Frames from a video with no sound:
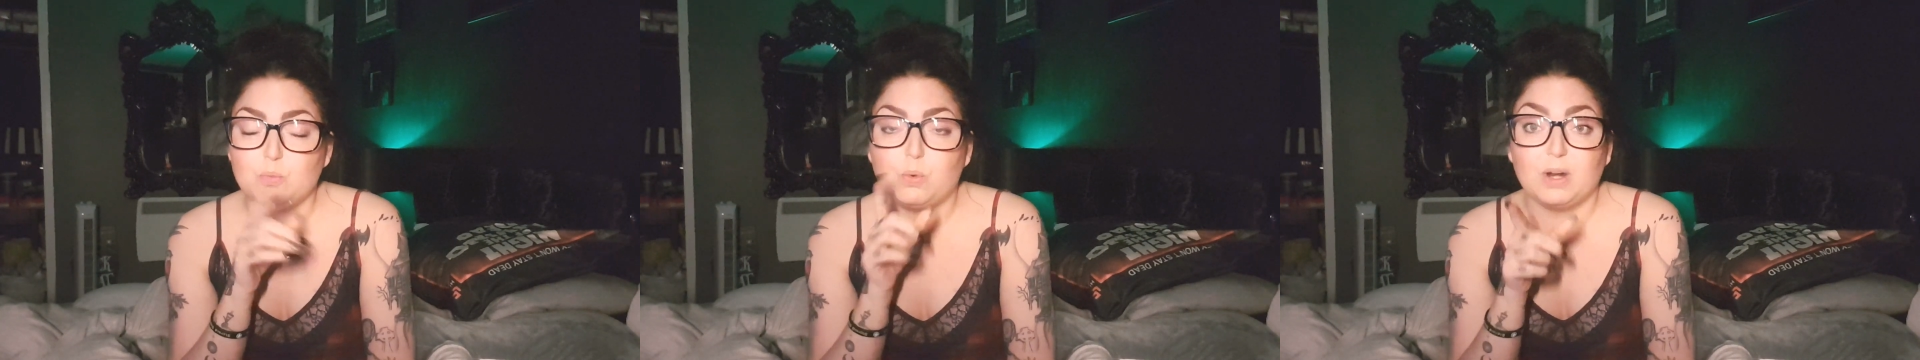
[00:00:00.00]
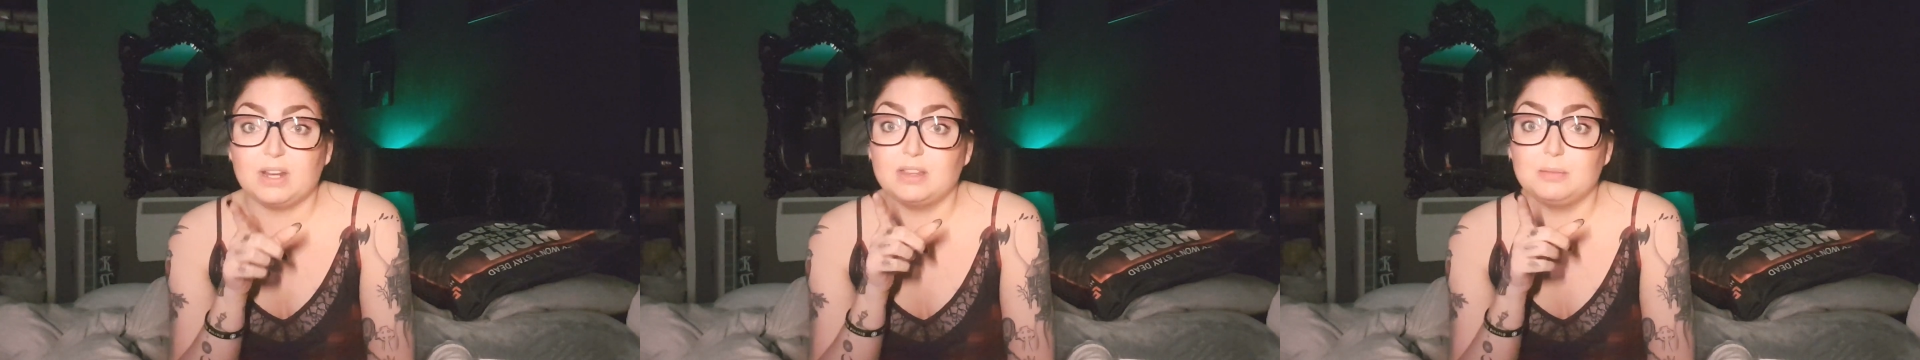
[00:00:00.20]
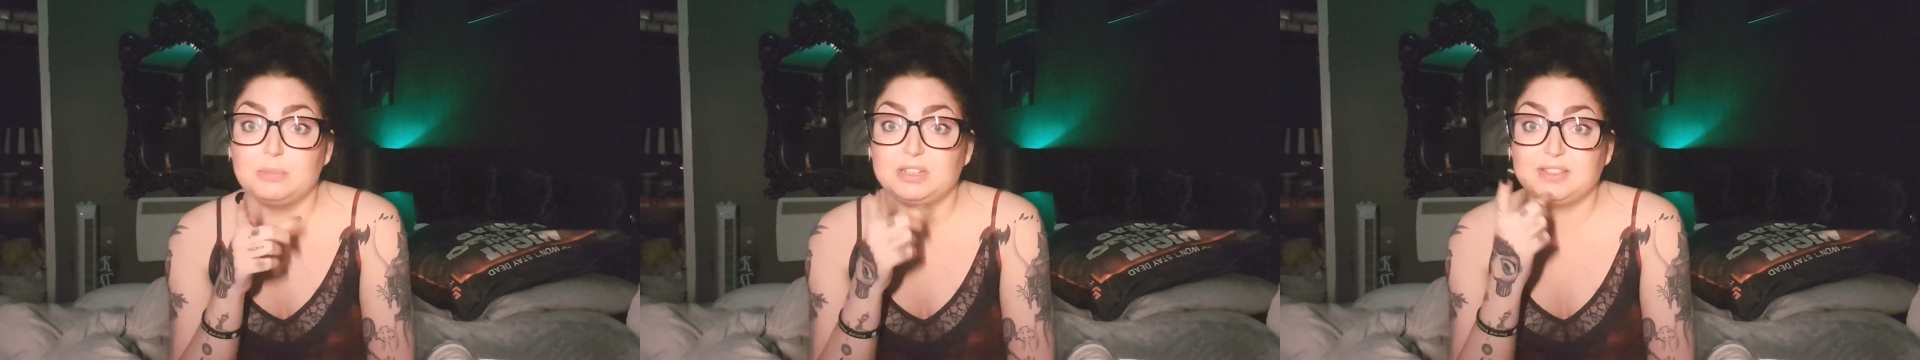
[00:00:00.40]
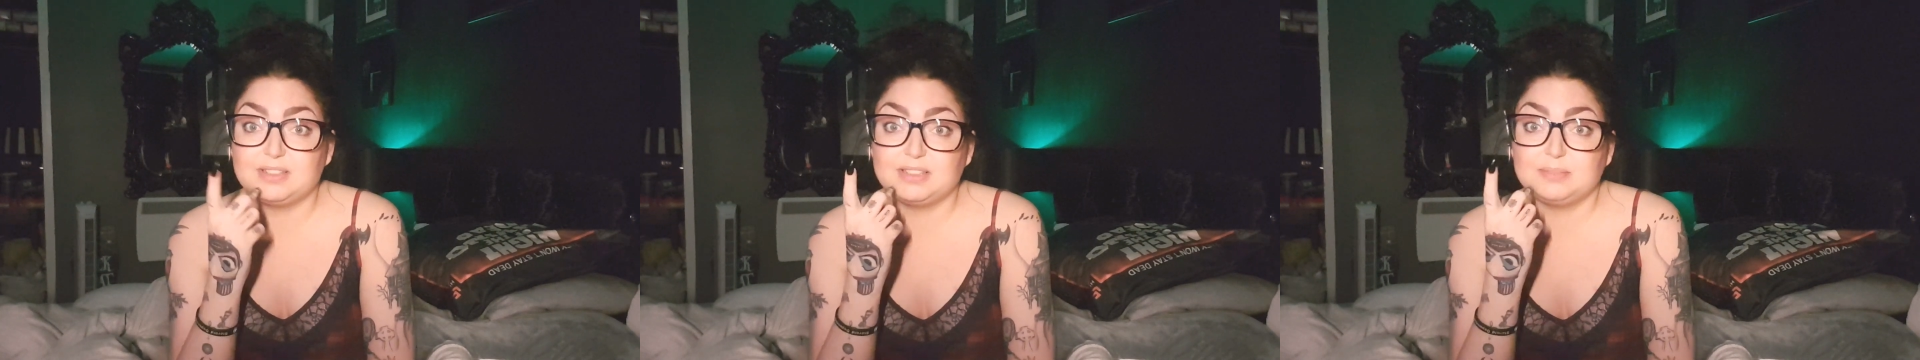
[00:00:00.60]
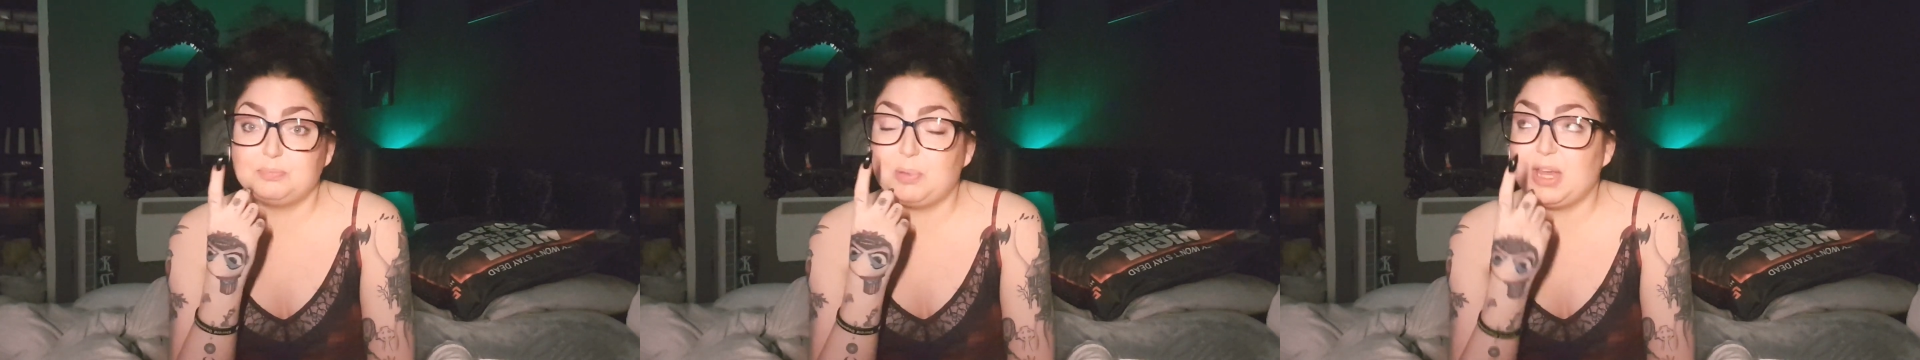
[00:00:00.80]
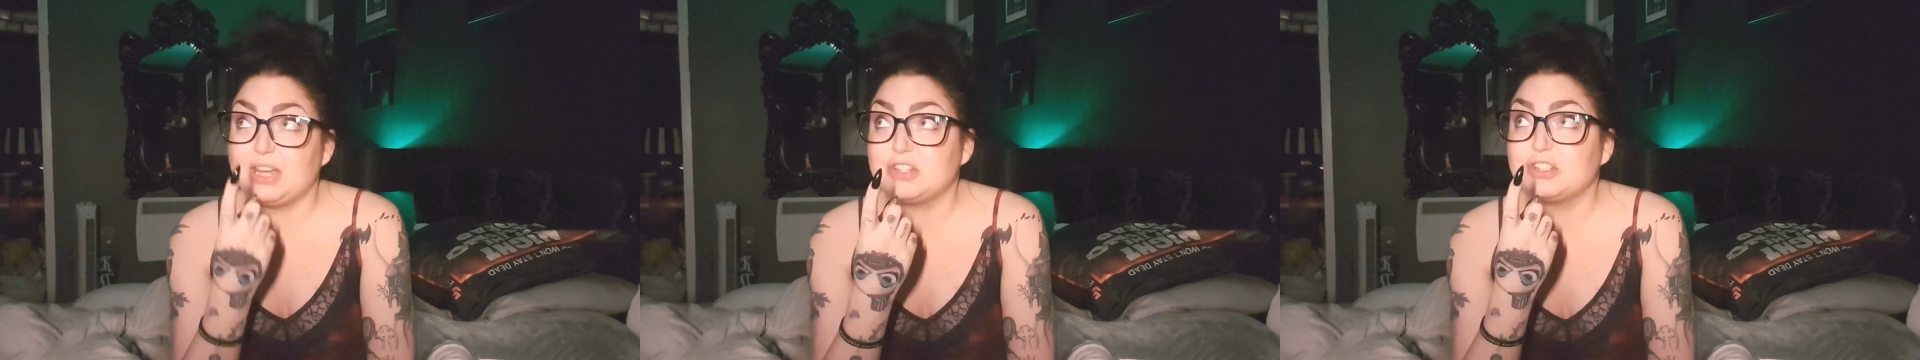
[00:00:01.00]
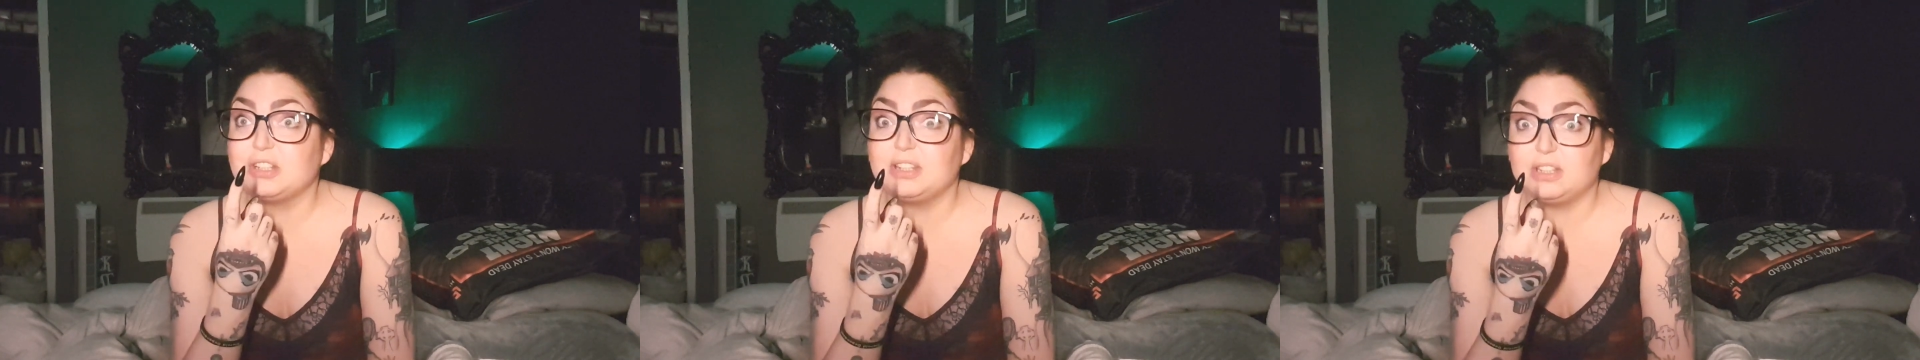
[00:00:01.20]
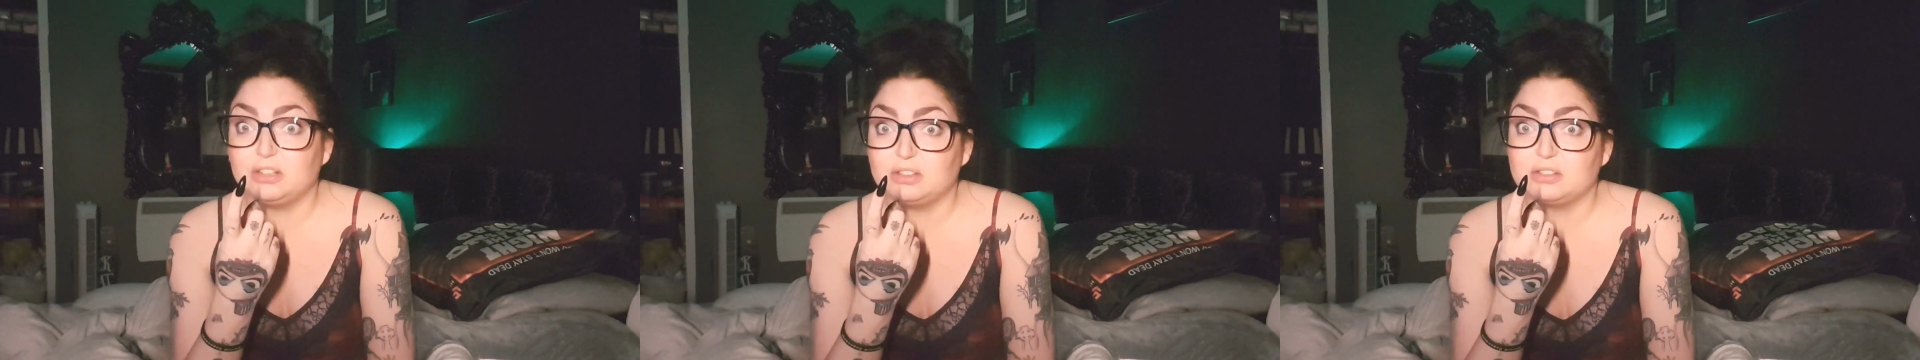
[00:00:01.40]
One of them
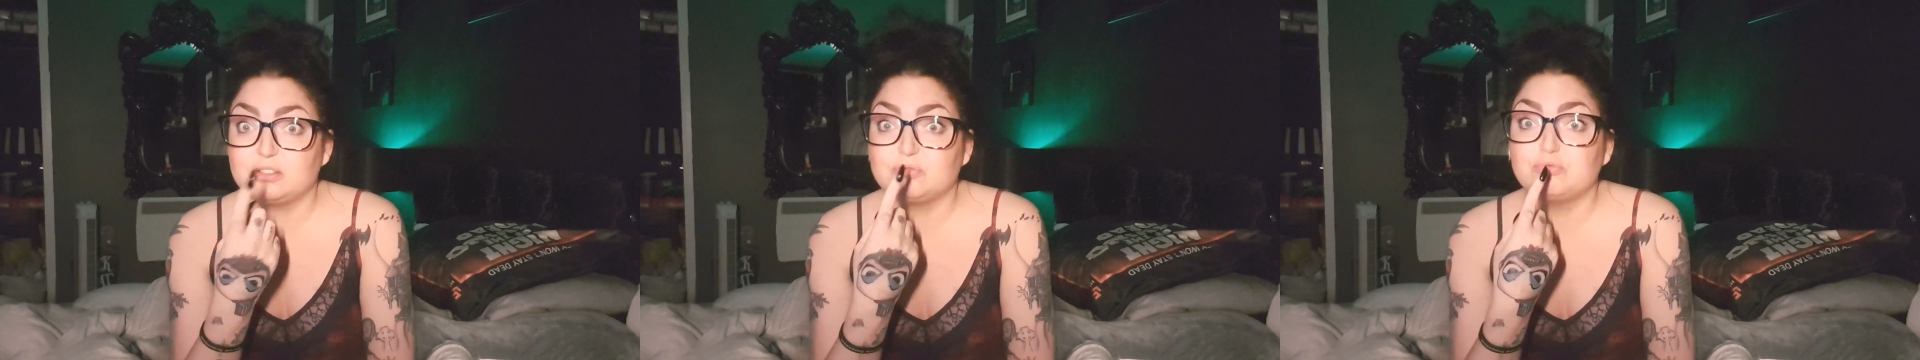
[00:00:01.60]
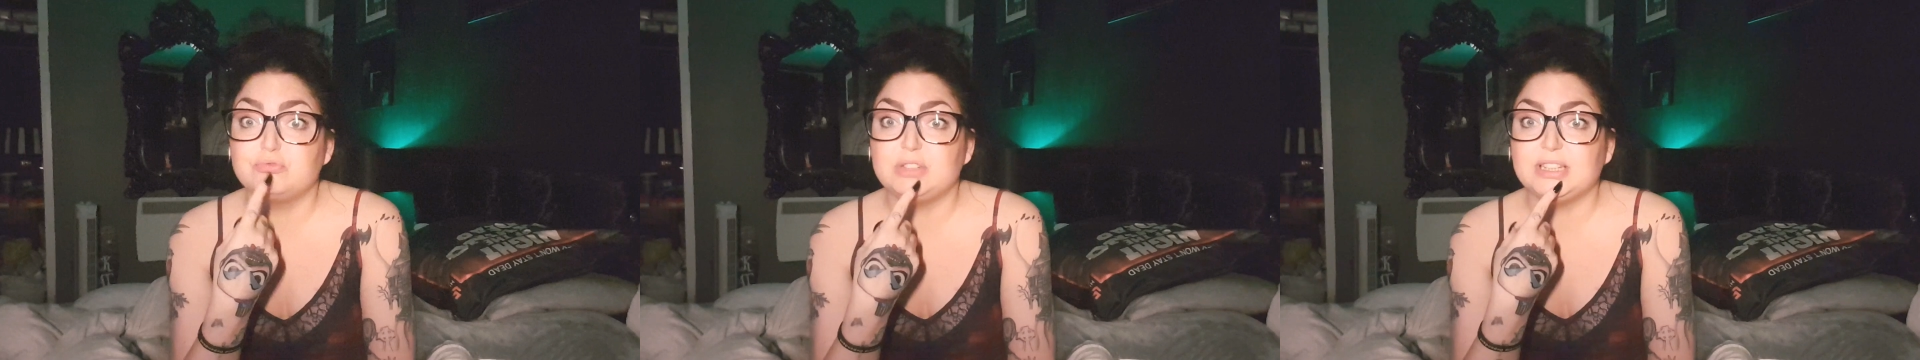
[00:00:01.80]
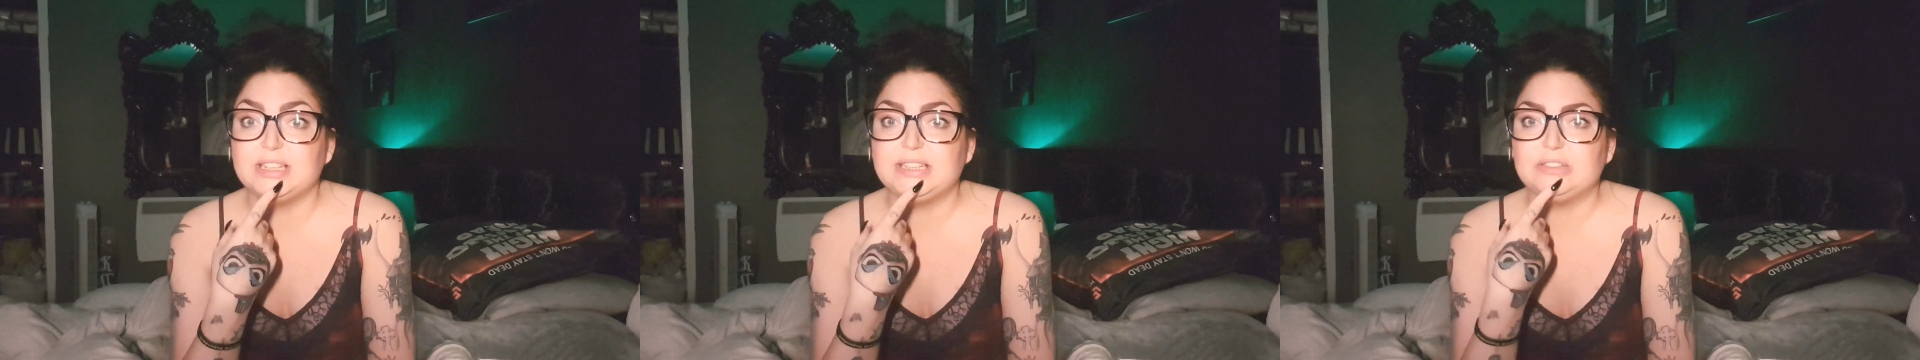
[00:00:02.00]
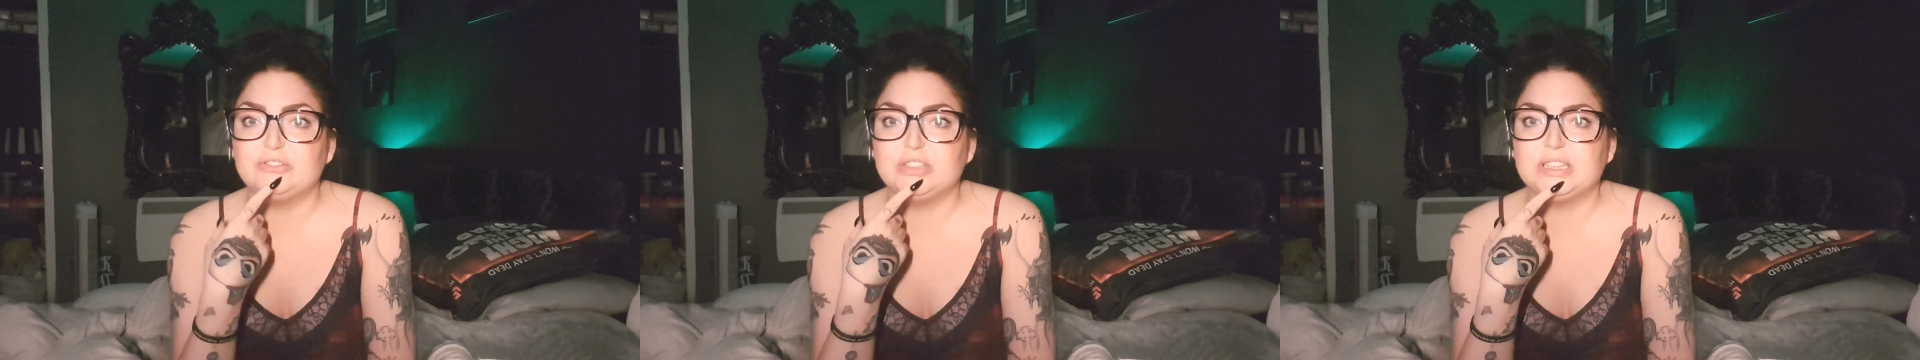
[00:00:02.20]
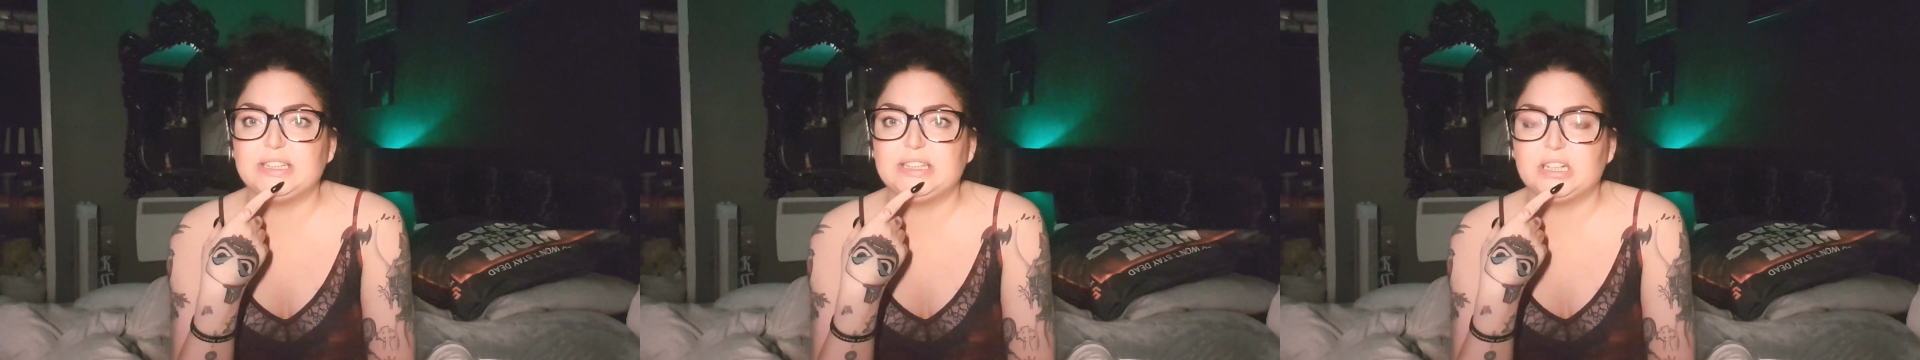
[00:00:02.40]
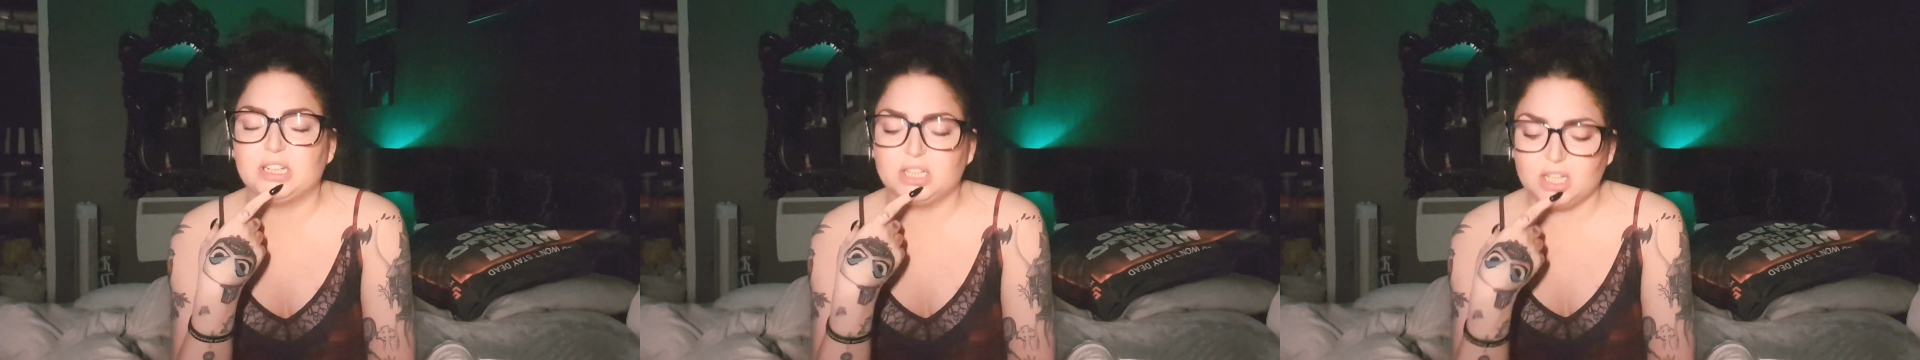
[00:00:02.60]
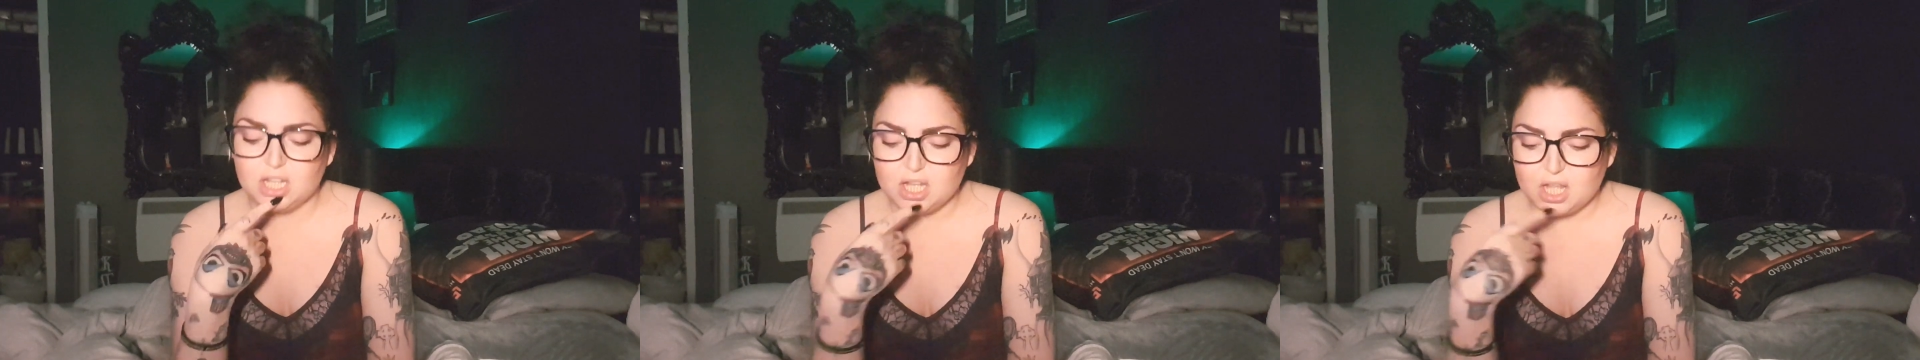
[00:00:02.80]
especially looks really, really young.